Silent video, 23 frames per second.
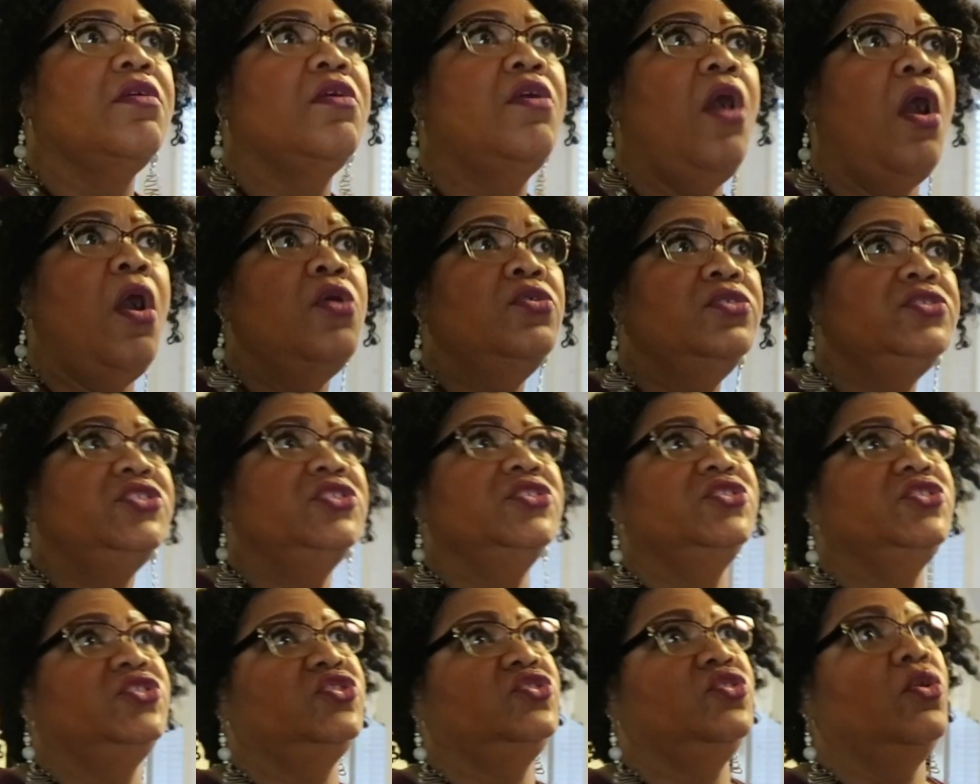go
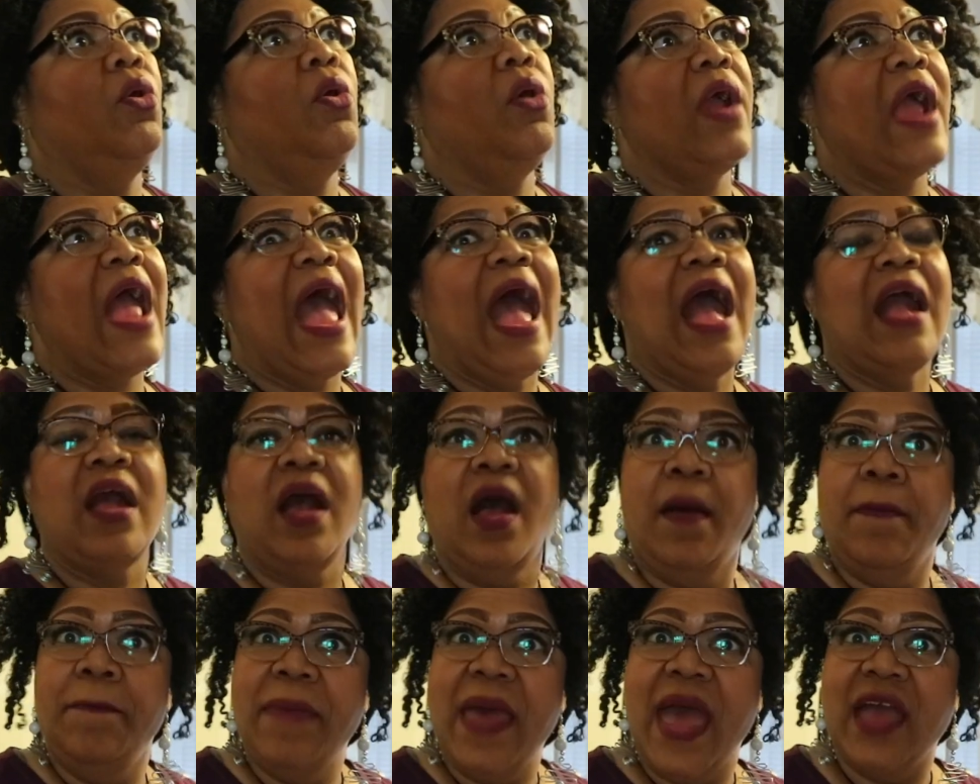to the store. I
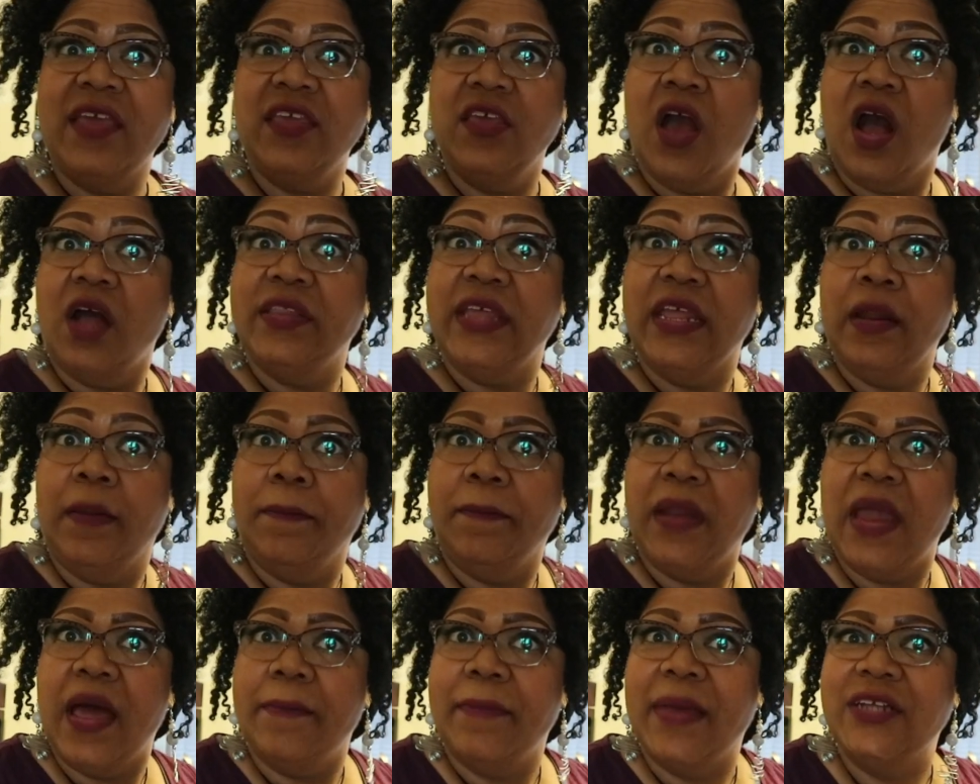come back, y'all, they
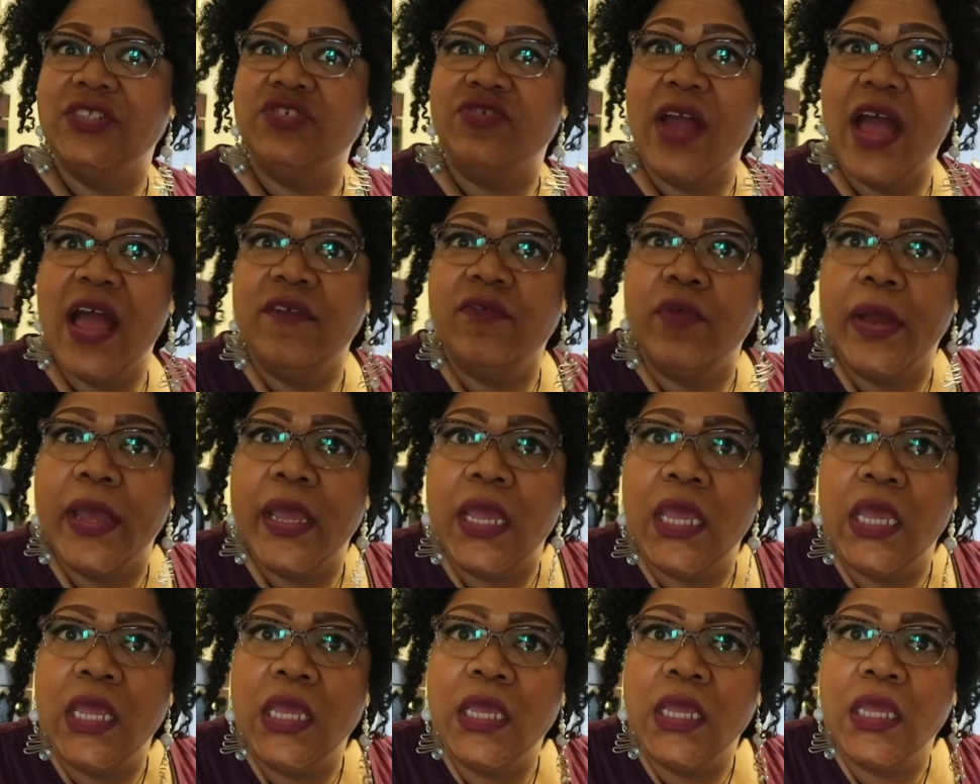done blocked my
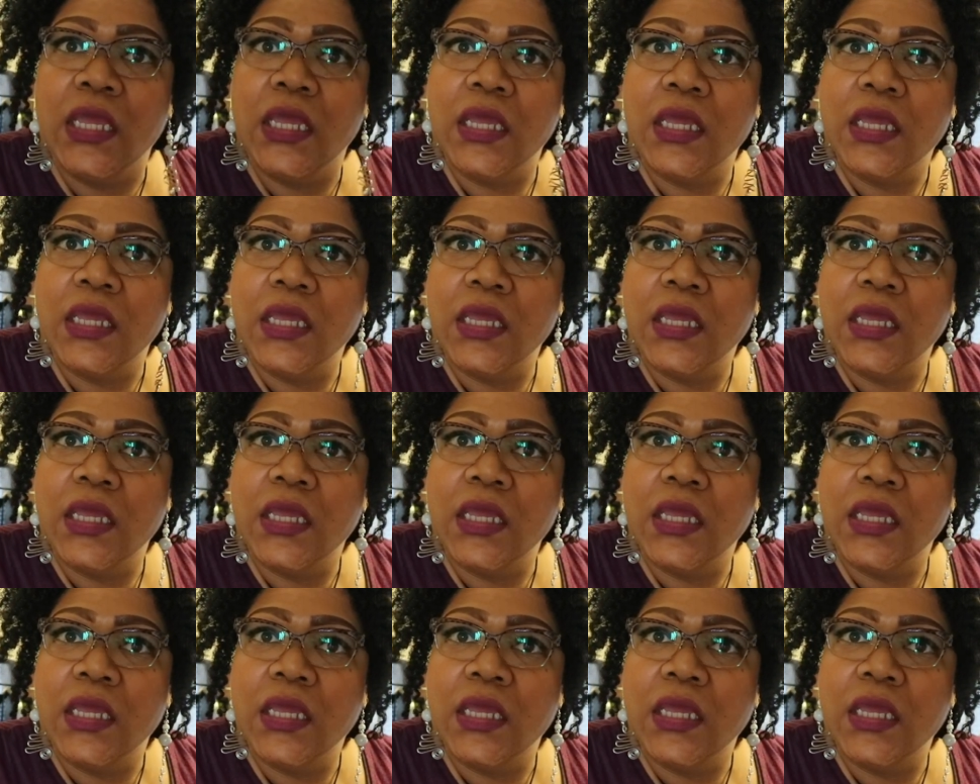driveway.